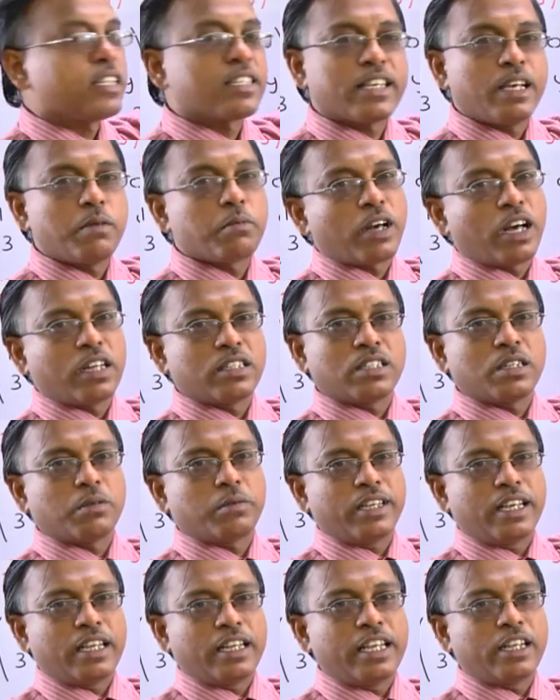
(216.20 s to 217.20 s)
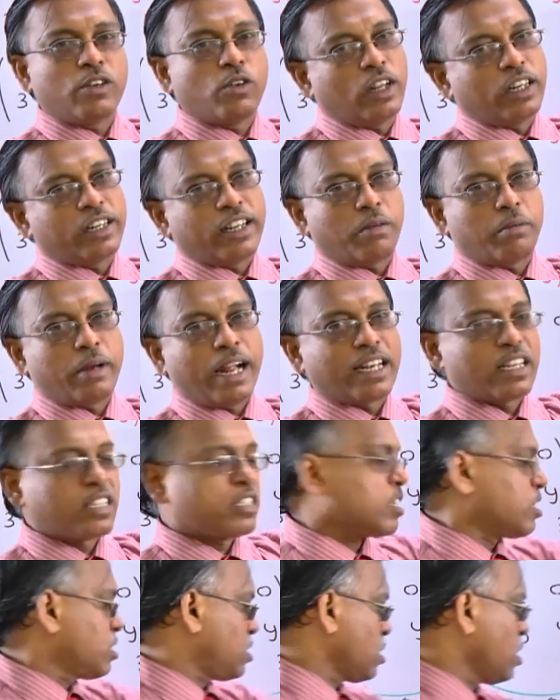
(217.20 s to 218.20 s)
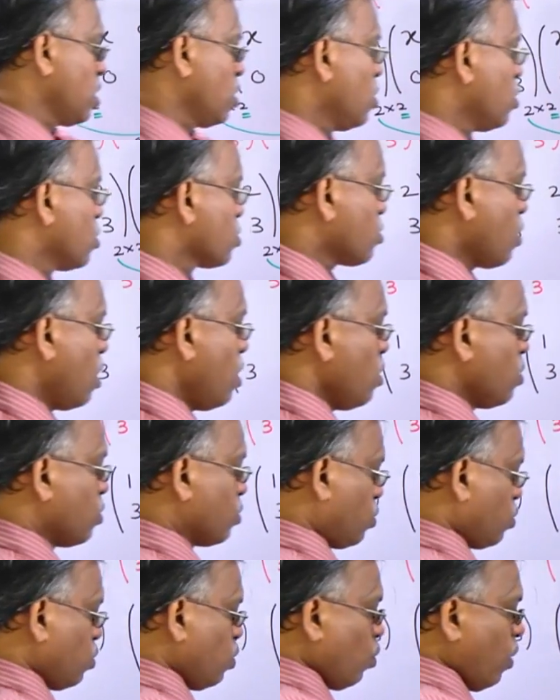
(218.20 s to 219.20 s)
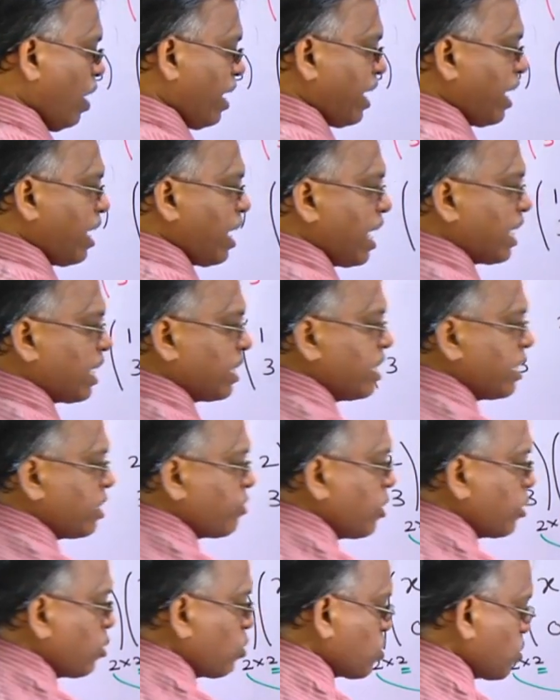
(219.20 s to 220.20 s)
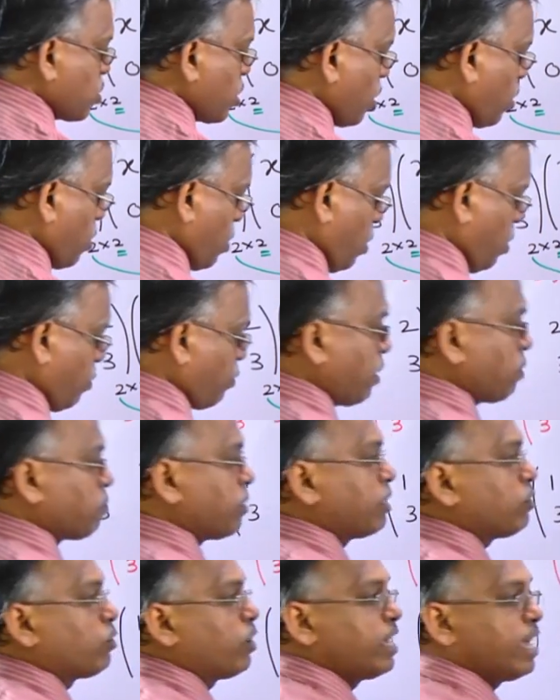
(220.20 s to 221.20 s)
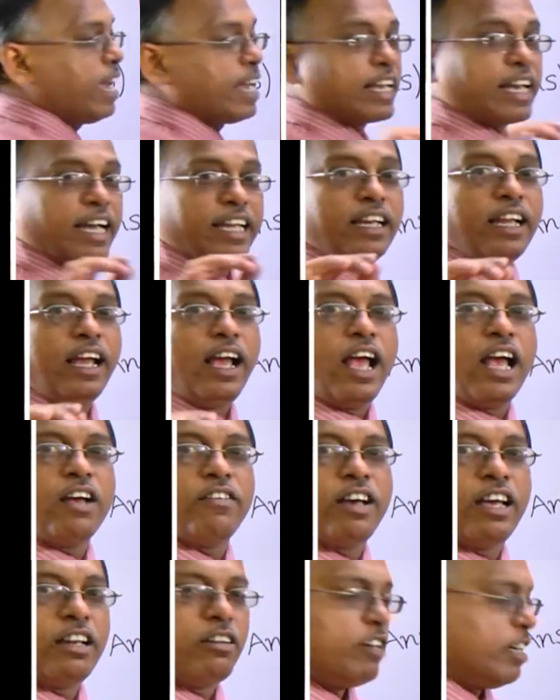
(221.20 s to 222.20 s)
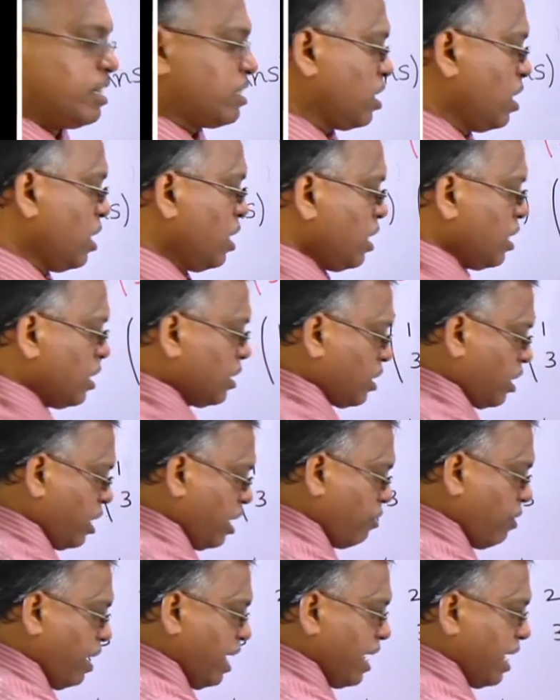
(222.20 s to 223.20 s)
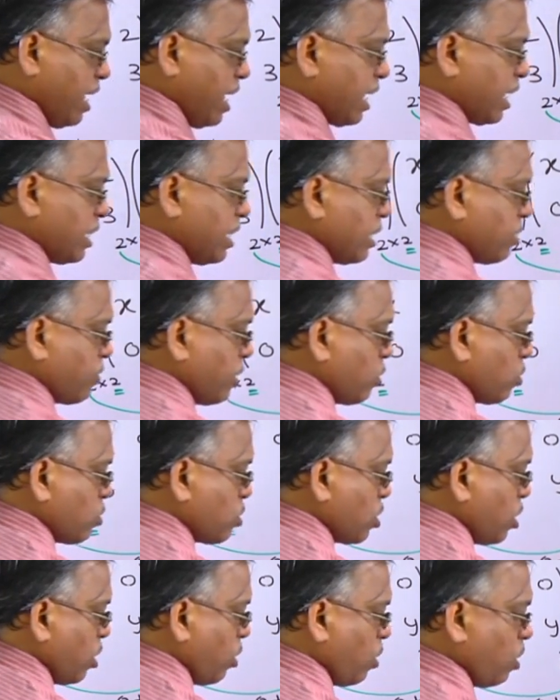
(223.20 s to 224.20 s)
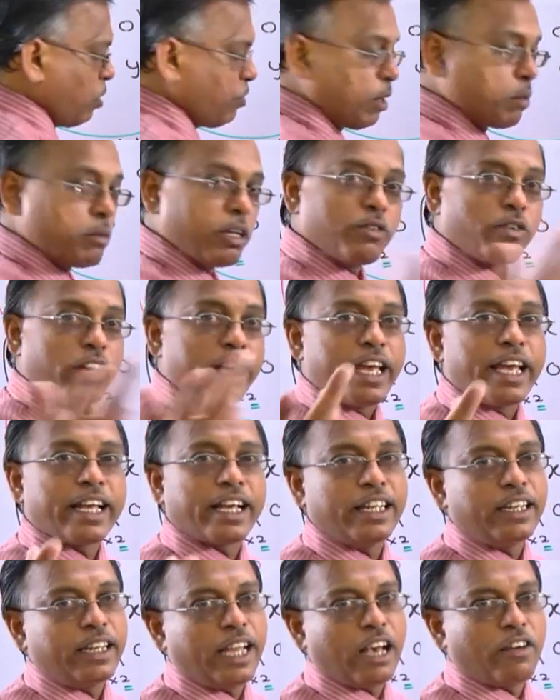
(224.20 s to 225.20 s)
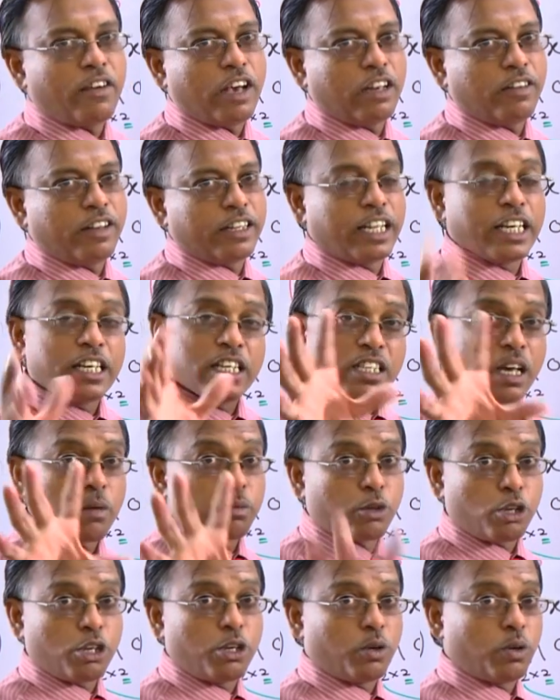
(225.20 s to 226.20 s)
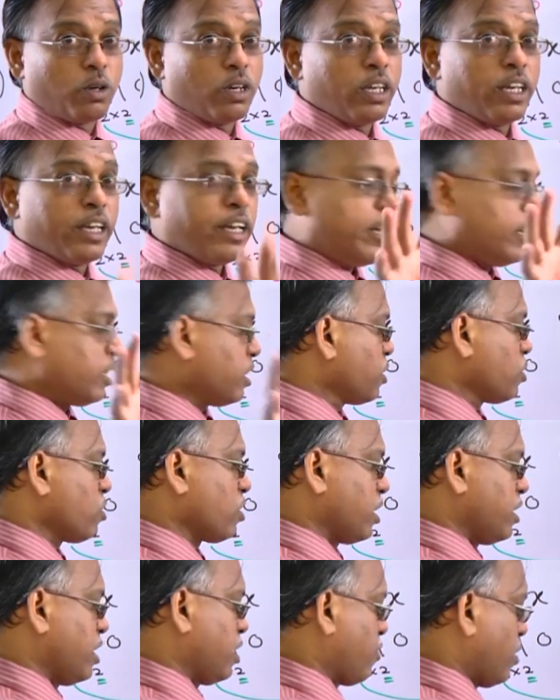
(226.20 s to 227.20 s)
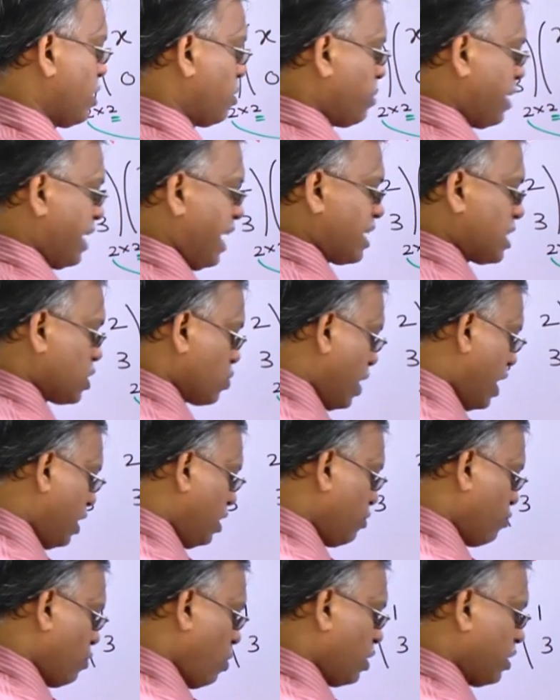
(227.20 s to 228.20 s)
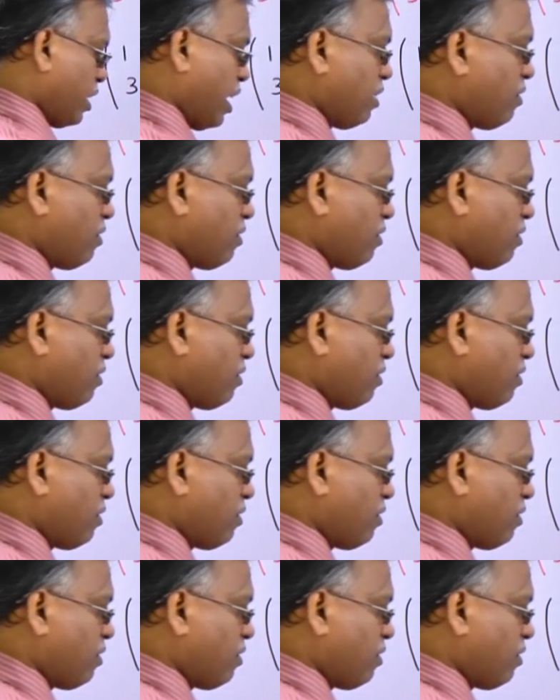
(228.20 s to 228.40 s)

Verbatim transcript: the same concept here equality of matrices. So 2y I can equate to 0 from that y I can evaluate. 3y I can equate to 0 from that y I can evaluate. That is up to you. Anything you can equate. But x value if you want to